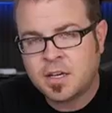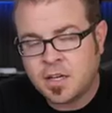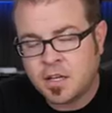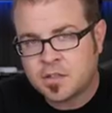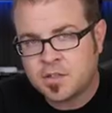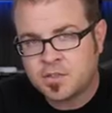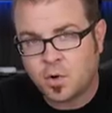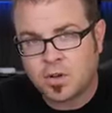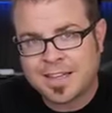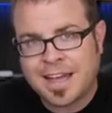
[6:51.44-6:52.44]
Colors,
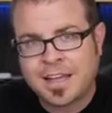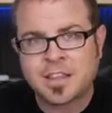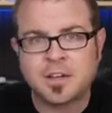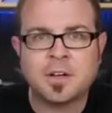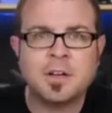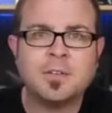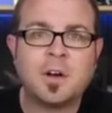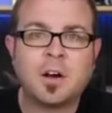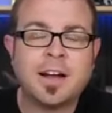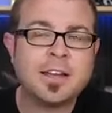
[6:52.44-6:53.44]
or lack thereof,
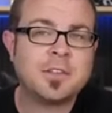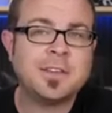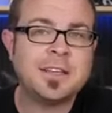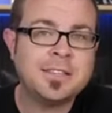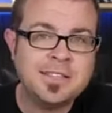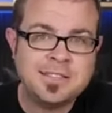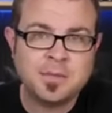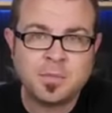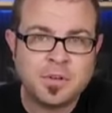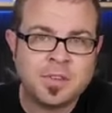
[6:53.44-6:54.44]
are either the least
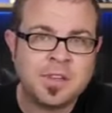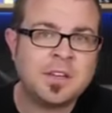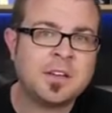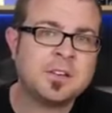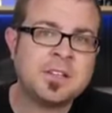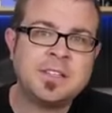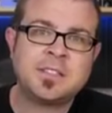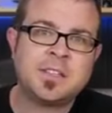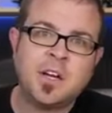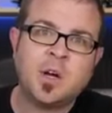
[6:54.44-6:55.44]
important thing on your
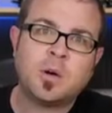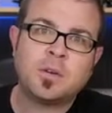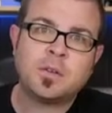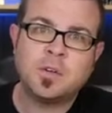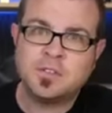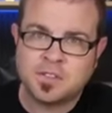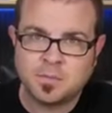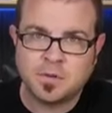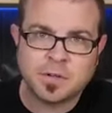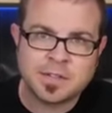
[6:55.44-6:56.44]
list or the most
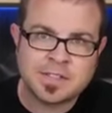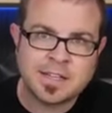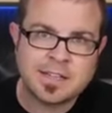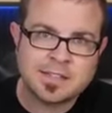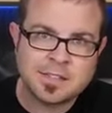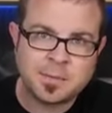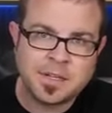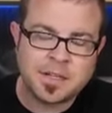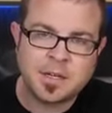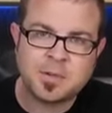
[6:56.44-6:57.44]
important, I guess,
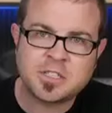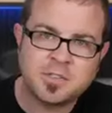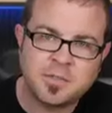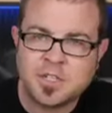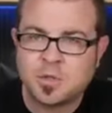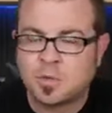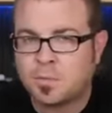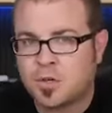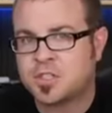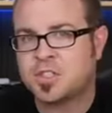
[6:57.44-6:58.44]
depending on how much of a visual
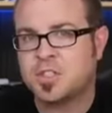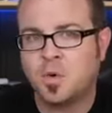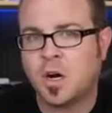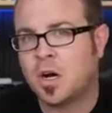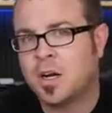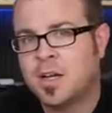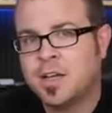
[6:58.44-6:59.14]
person you are.